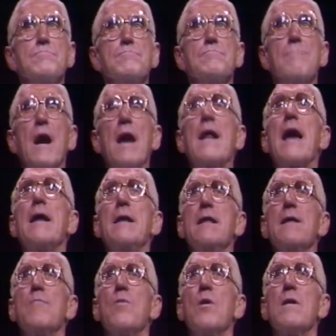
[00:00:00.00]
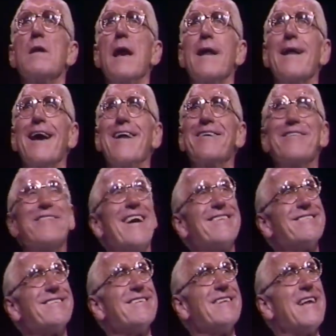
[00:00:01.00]
But I needed more than that. I knew
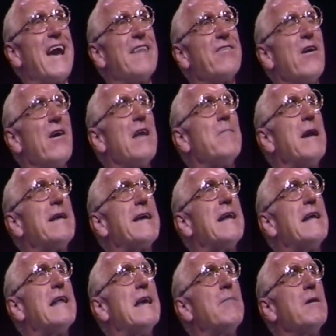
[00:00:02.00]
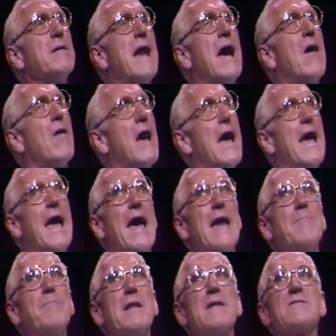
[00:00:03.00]
that, certainly. I thought I might get labor. Now, I
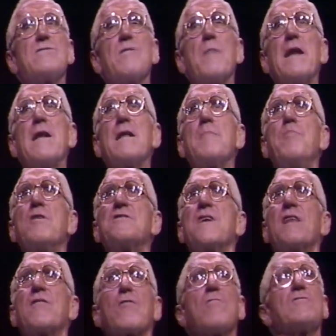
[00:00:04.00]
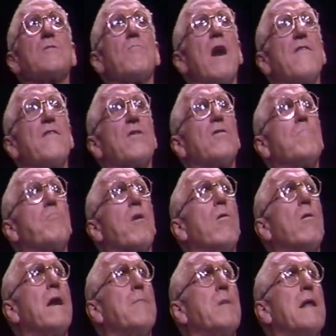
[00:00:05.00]
had been instrumental in pushing through some rather good
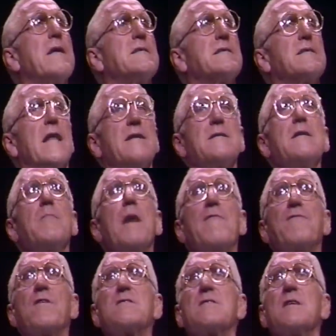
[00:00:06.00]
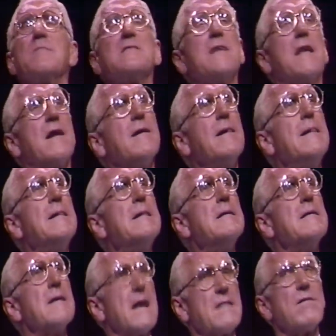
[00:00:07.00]
pro-labor legislation in my first term as senator,
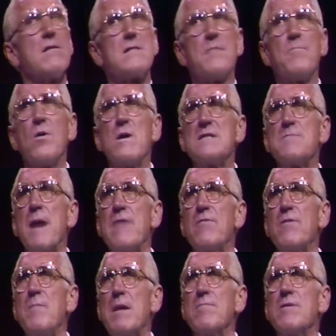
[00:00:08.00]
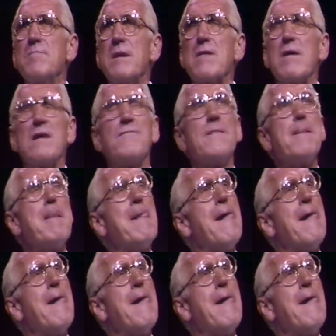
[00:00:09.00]
and I thought the boys might remember and be grateful.